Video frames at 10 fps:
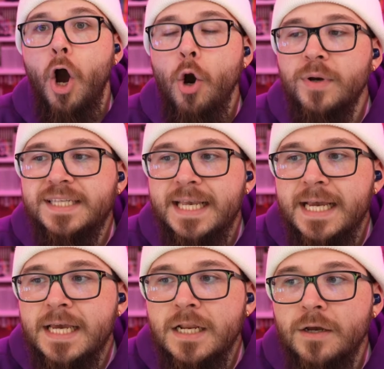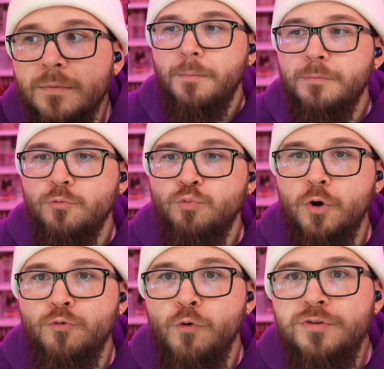Oh, is he gonna
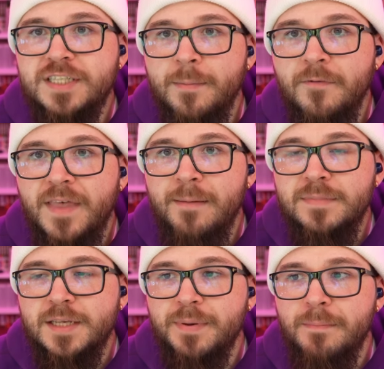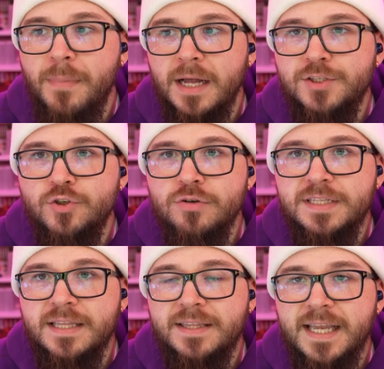recruit some of them to be monsters
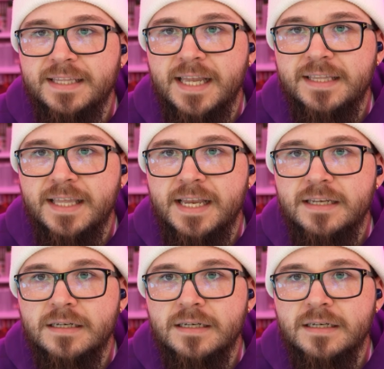in the thing thing thing?